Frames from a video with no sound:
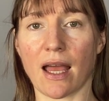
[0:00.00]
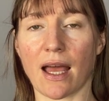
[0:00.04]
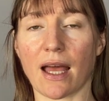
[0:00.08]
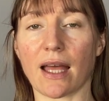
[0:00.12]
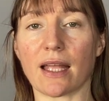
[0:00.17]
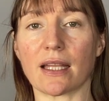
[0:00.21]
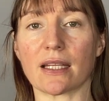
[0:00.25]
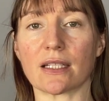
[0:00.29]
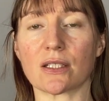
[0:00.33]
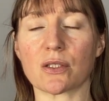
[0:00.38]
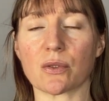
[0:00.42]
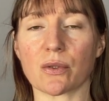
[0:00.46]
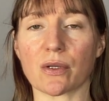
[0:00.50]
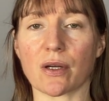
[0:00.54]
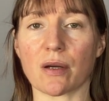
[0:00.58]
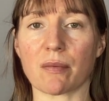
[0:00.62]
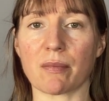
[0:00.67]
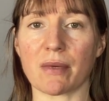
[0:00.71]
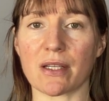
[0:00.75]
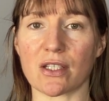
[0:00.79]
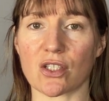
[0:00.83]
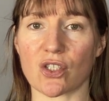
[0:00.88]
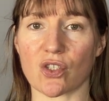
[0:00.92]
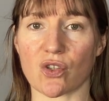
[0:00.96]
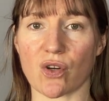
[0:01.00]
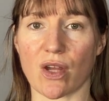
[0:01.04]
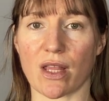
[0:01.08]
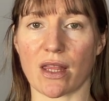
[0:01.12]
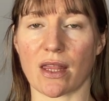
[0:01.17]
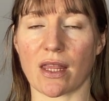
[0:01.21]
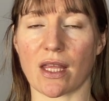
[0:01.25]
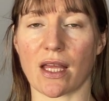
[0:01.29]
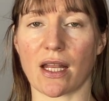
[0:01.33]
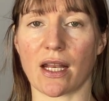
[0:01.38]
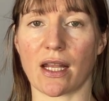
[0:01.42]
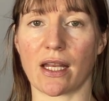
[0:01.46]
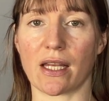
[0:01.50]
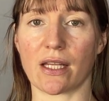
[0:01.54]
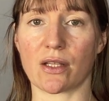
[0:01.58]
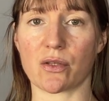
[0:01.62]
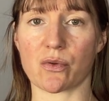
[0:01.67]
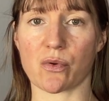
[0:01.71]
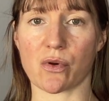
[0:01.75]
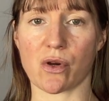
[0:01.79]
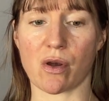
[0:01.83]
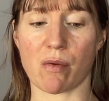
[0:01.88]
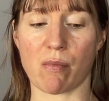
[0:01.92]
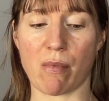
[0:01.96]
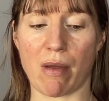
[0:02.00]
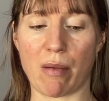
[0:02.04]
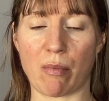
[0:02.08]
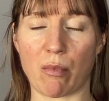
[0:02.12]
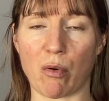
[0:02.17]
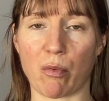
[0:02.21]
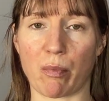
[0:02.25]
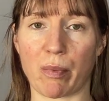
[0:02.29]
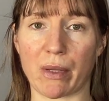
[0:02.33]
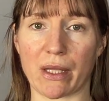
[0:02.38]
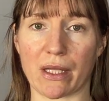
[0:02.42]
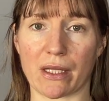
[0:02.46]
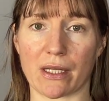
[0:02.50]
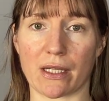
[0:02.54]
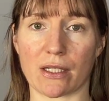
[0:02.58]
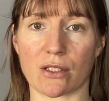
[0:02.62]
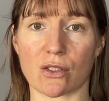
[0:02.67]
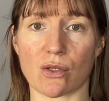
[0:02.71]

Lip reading: I need to work on my strength, and I need to work on my mobility.